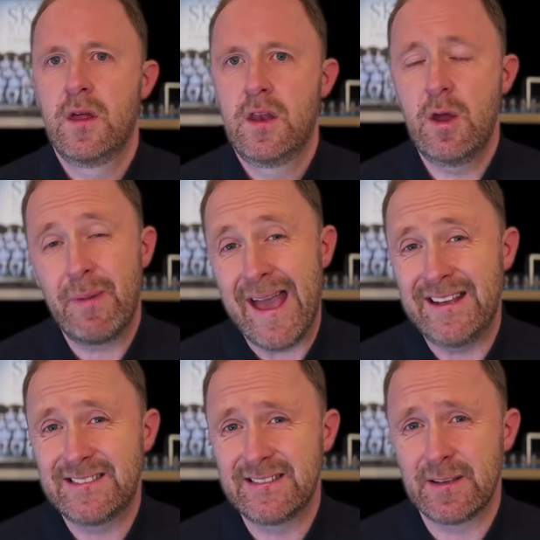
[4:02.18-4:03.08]
Number
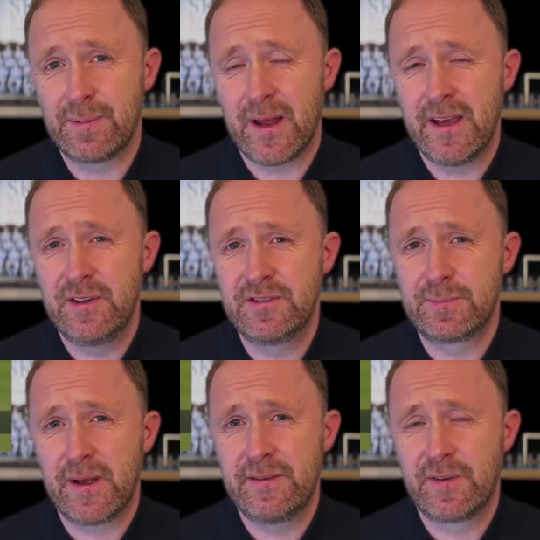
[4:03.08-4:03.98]
8 is a player who's
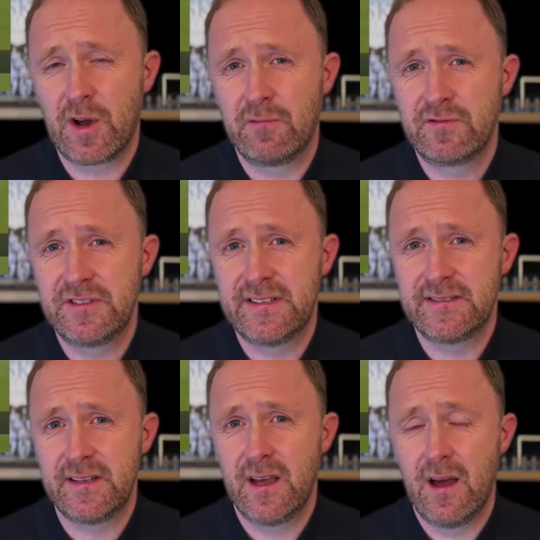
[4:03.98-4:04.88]
played for Coventry
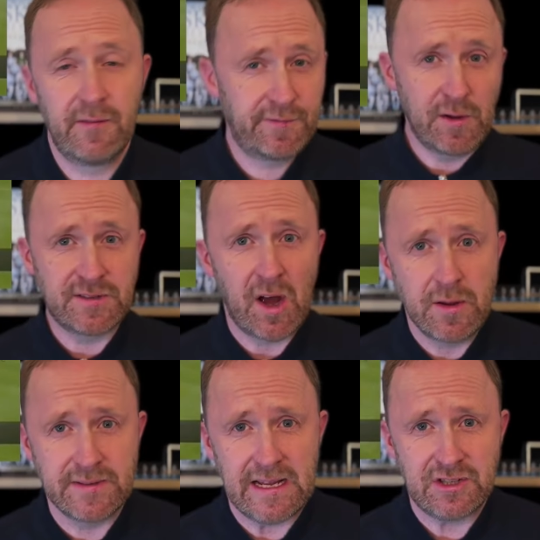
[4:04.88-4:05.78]
City a few
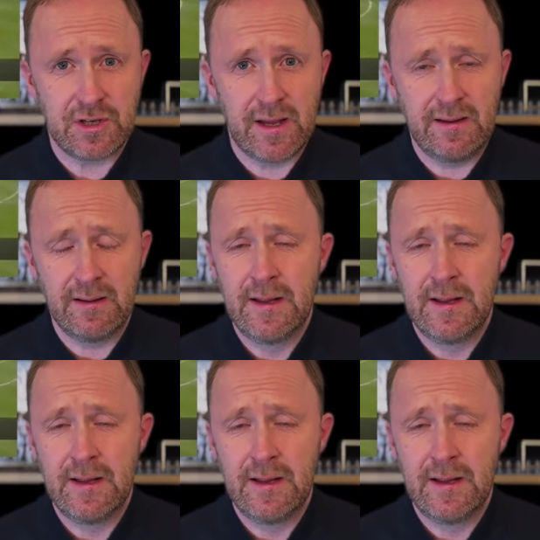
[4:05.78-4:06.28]
times actually,